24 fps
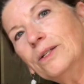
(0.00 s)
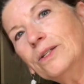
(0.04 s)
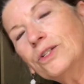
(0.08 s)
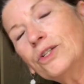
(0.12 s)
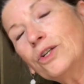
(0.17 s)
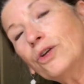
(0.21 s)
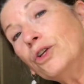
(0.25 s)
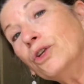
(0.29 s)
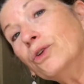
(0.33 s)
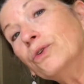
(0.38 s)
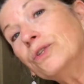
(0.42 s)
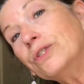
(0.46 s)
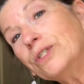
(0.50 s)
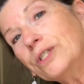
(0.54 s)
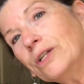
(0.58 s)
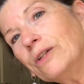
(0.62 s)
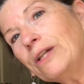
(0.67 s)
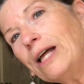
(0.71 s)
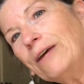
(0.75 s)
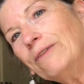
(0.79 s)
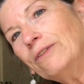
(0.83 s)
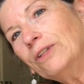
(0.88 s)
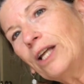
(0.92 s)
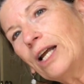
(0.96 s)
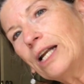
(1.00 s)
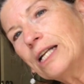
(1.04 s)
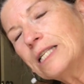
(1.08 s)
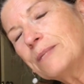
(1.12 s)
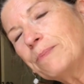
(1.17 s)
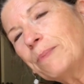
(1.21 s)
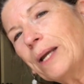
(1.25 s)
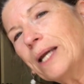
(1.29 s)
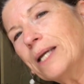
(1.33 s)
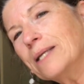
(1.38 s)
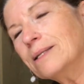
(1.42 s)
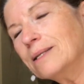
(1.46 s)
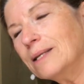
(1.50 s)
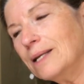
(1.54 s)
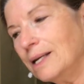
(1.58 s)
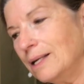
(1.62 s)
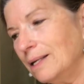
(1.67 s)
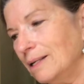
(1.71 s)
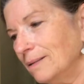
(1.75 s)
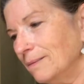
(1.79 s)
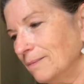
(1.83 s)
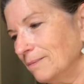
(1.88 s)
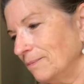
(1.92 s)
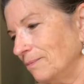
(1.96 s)
So you still have a lot of space.
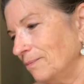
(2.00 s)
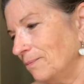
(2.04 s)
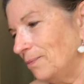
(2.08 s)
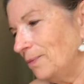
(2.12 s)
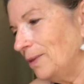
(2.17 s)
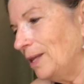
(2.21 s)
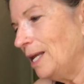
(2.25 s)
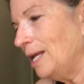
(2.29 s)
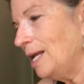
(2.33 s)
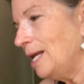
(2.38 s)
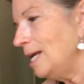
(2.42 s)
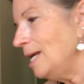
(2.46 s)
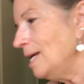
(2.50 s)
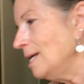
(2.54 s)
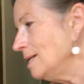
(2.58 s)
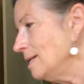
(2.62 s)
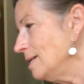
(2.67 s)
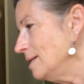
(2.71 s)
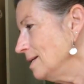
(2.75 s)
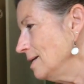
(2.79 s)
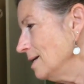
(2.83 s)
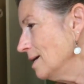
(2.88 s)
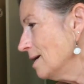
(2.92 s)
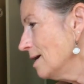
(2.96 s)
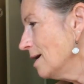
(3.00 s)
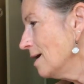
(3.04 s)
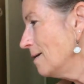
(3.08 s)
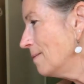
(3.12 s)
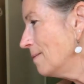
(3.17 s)
And it's,